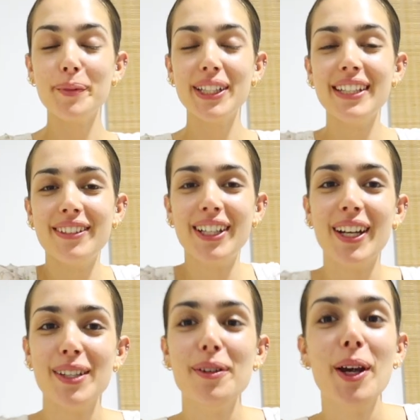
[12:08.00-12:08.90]
Good evening
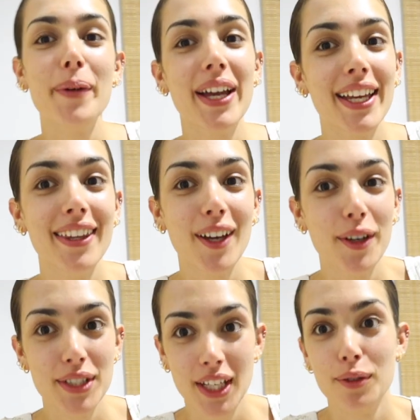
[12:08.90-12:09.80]
guys, we're now back in the
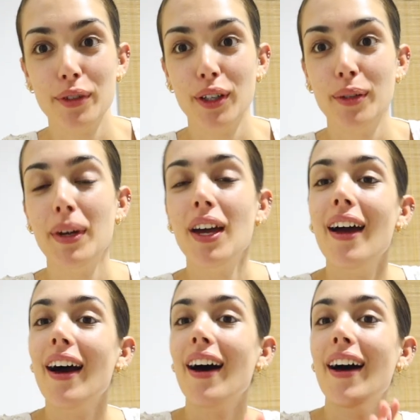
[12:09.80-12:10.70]
hotel room.
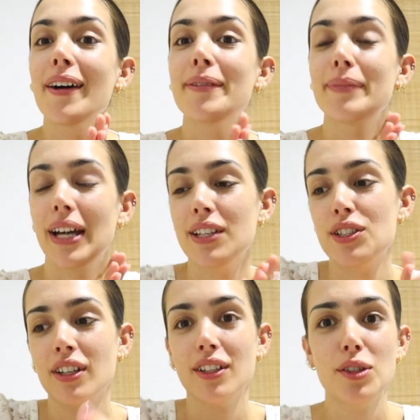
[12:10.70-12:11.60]
As
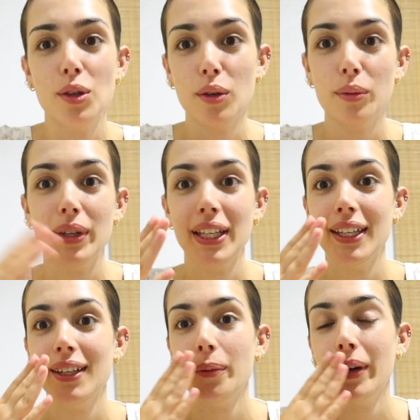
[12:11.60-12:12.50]
you guys saw,
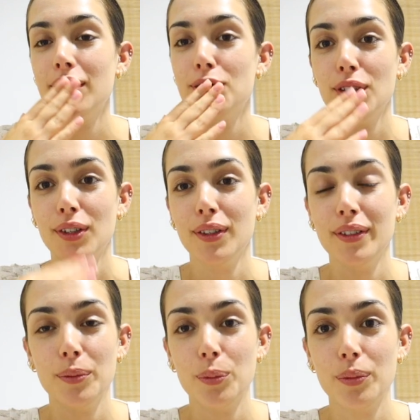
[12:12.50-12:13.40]
we went to
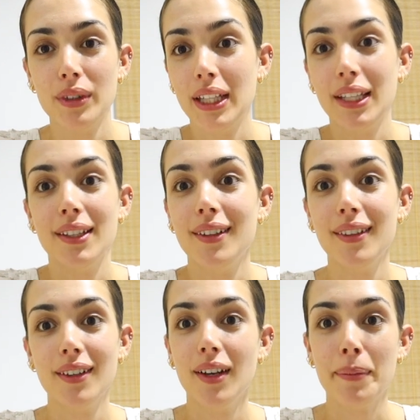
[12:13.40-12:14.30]
the
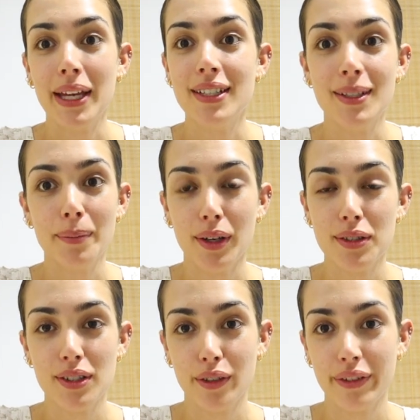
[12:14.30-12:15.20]
amazing
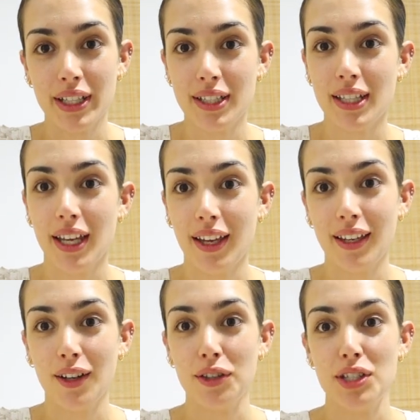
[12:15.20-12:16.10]
post office here
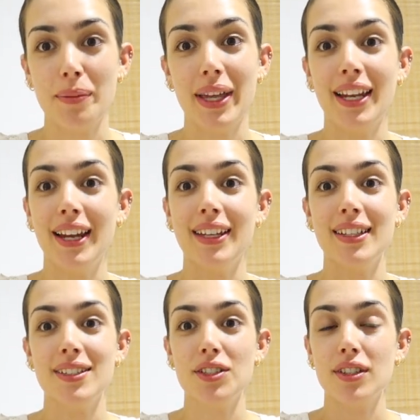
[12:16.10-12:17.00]
in Ho Chi Minh and
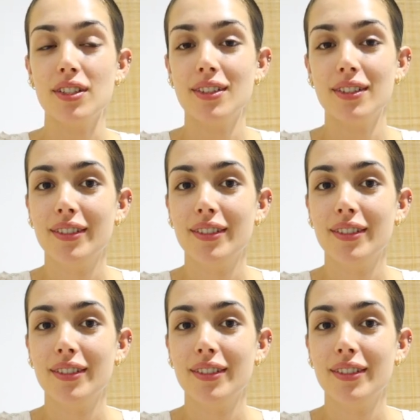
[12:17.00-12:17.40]
it is just